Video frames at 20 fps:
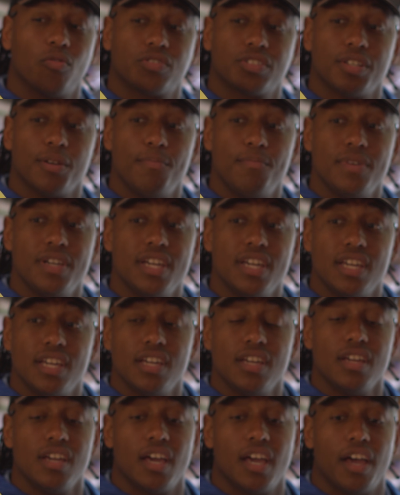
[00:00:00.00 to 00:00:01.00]
to
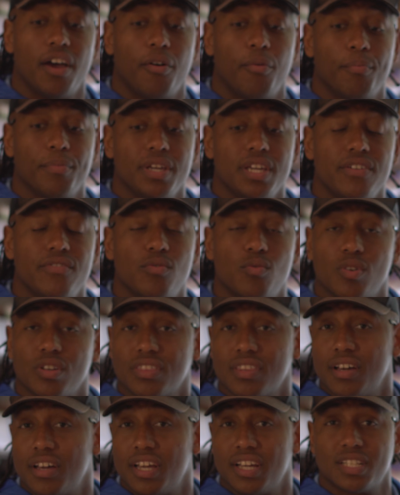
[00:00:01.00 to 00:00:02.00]
me, even
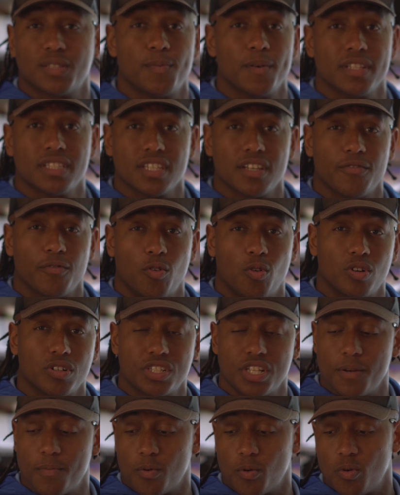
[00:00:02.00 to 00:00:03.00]
with the expensive or
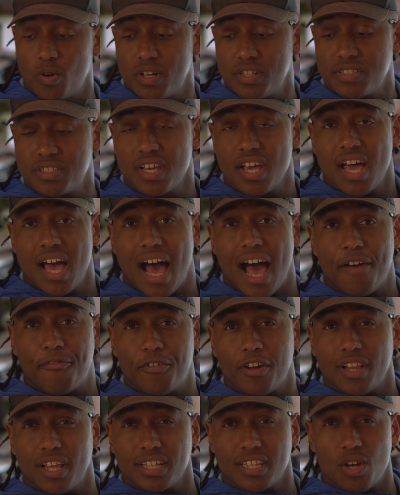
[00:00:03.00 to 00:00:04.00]
cheaper ones, I
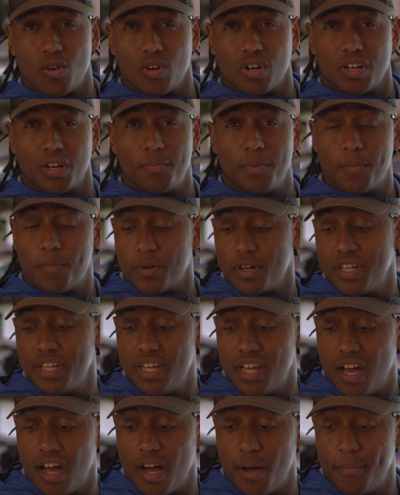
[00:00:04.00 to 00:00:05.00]
felt like they were going to be pretty
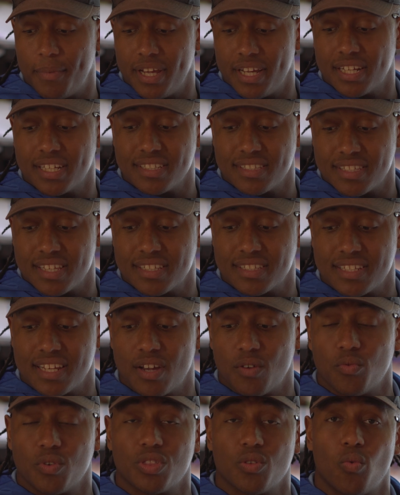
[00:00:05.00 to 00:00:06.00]

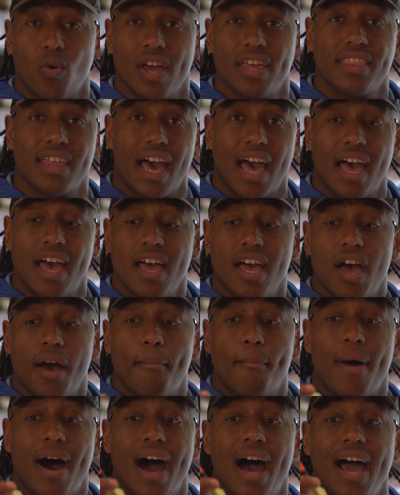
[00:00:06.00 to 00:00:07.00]
inconsistent with the way that
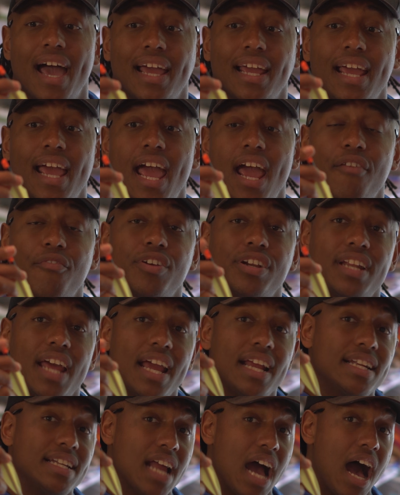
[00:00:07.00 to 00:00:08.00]
my
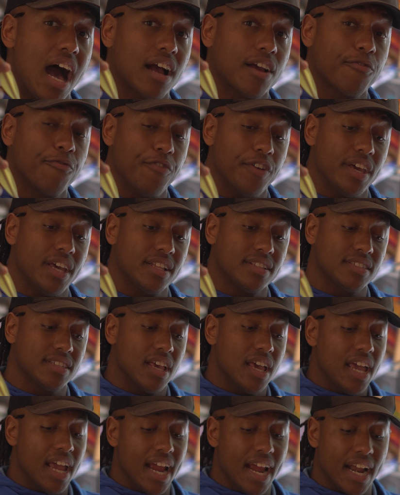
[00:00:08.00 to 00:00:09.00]
everyday nock fits.
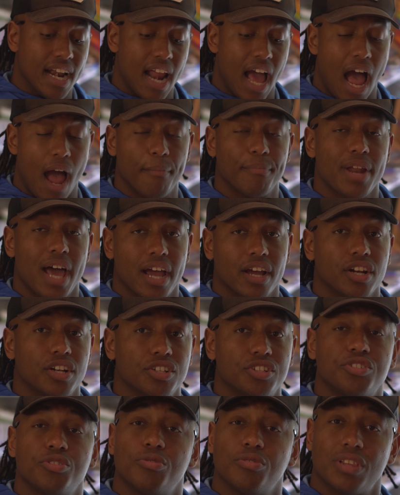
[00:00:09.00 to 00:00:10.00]
And I'm not going
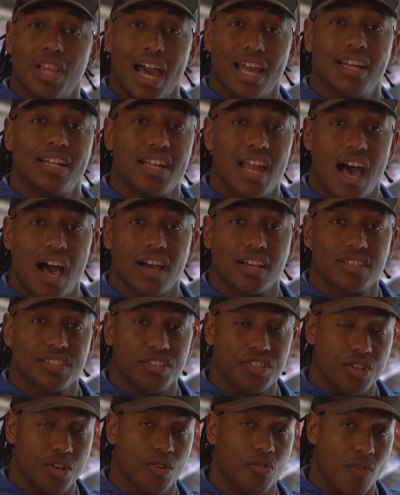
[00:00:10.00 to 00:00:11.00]
to shoot lighted nocks
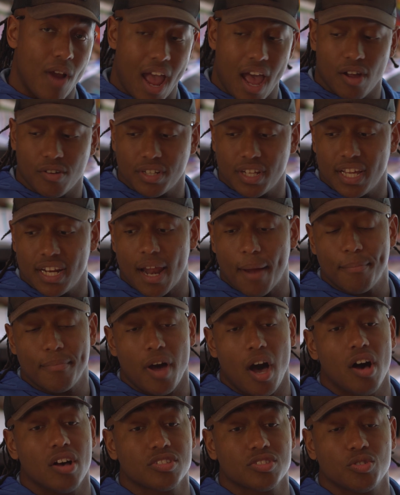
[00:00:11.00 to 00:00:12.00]
year round. And I
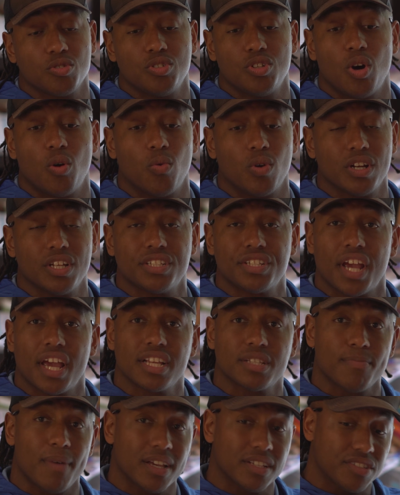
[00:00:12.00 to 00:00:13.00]
also don't want to
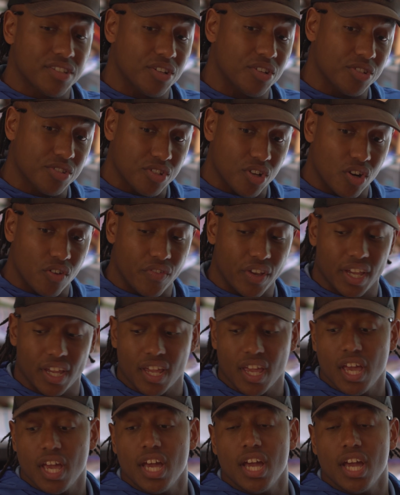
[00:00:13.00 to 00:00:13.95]
change my center serving